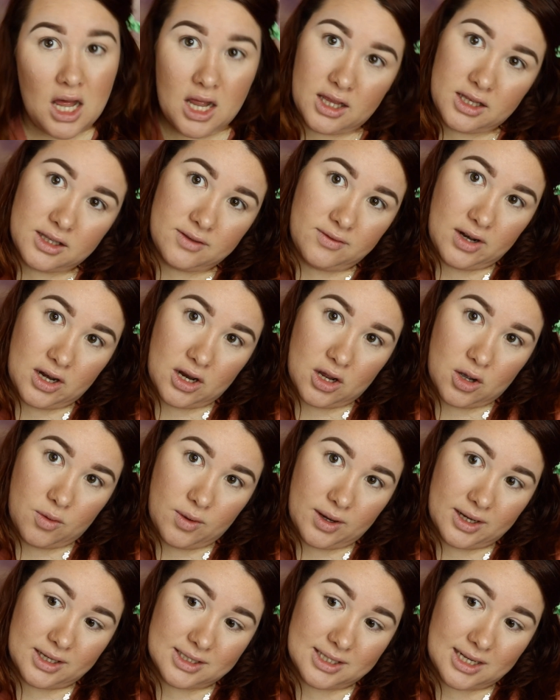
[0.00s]
this video
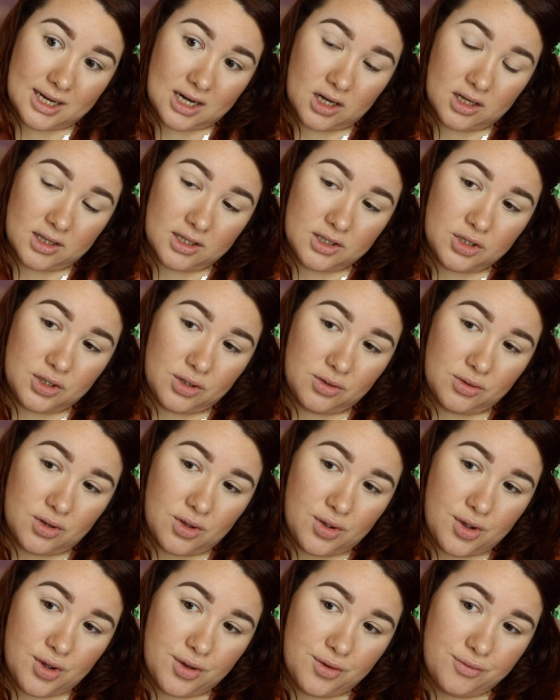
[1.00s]
entirely too
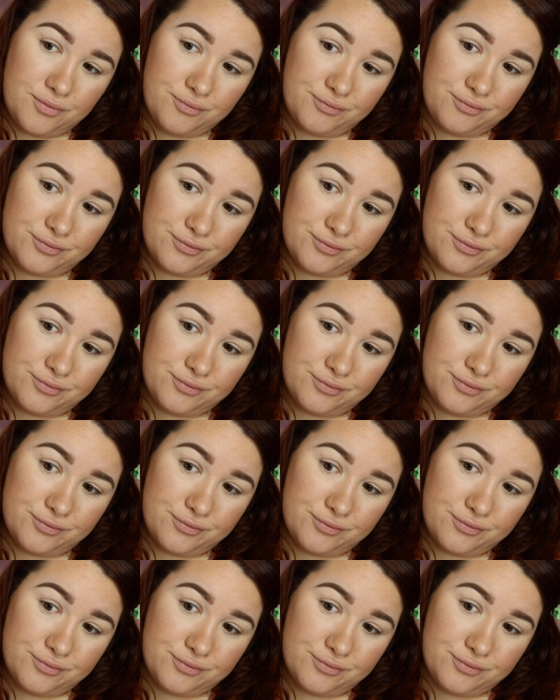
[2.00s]
long,